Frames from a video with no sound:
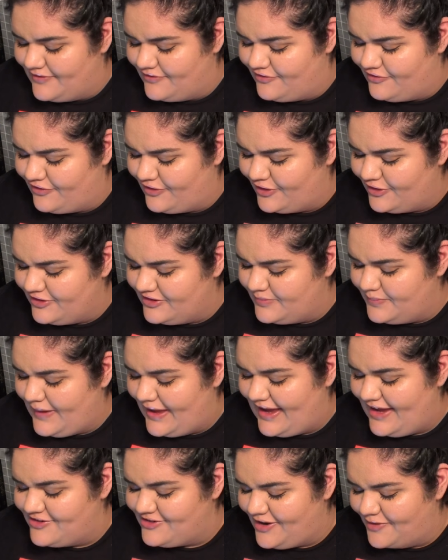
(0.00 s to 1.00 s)
first
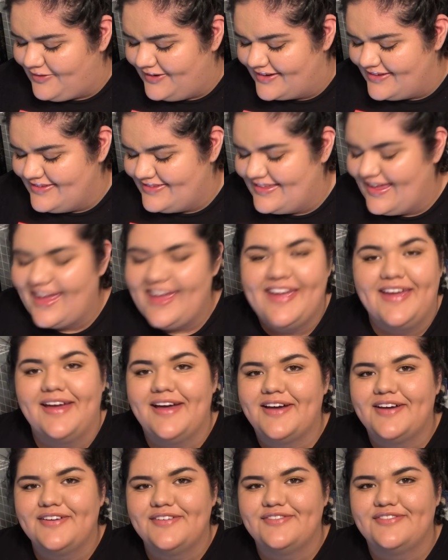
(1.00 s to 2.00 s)
page, I want to say,
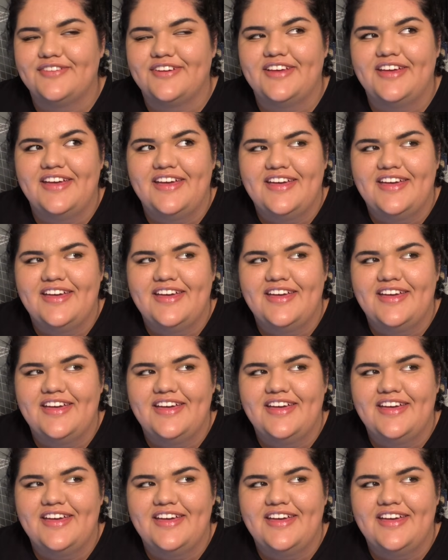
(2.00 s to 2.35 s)
of